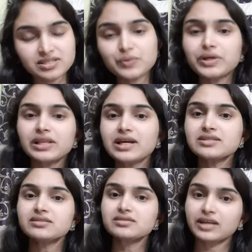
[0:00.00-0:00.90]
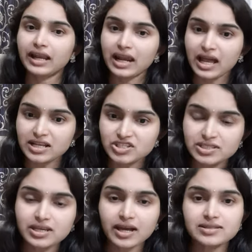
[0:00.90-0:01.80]
Cervical cancer is the second
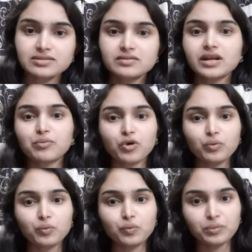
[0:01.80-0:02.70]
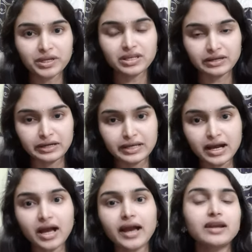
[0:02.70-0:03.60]
largest cancer among women in
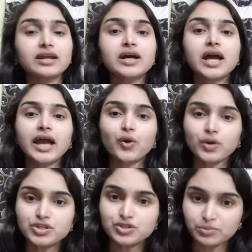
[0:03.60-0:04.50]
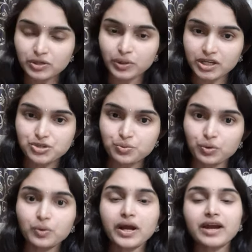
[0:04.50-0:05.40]
India, and according to WHO,